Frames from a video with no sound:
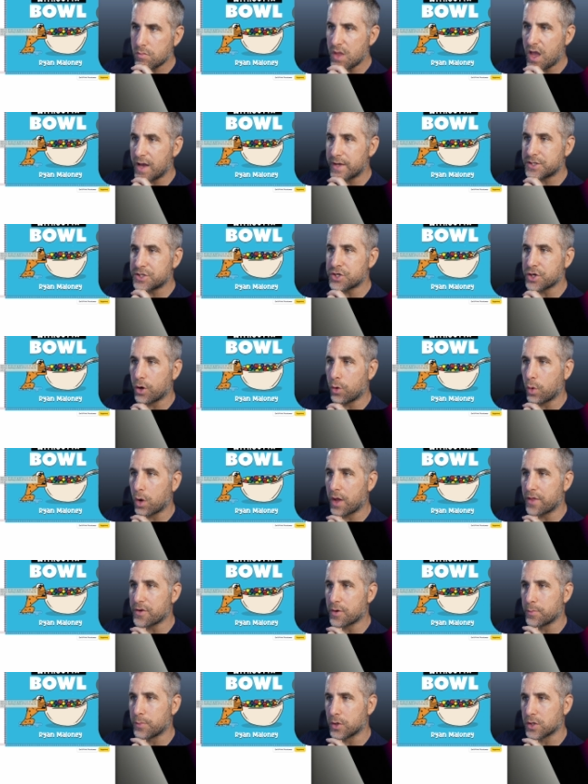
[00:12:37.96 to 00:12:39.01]
I show
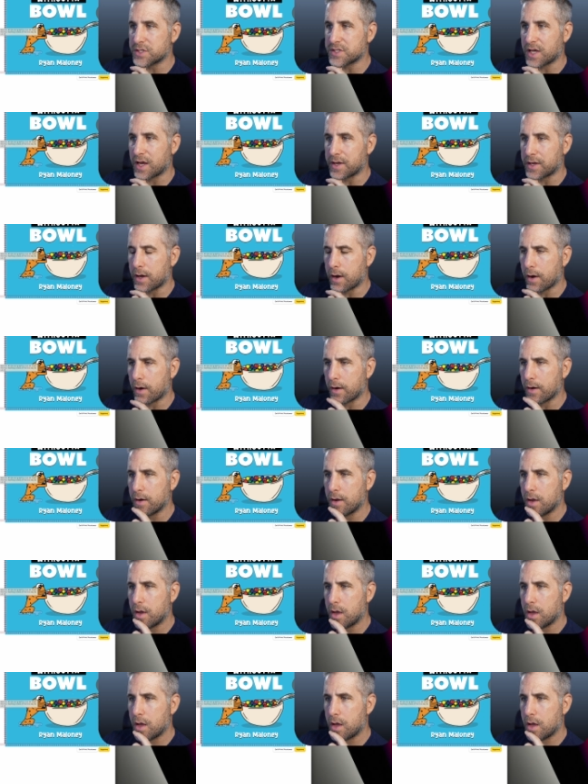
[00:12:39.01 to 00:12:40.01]
other books on here.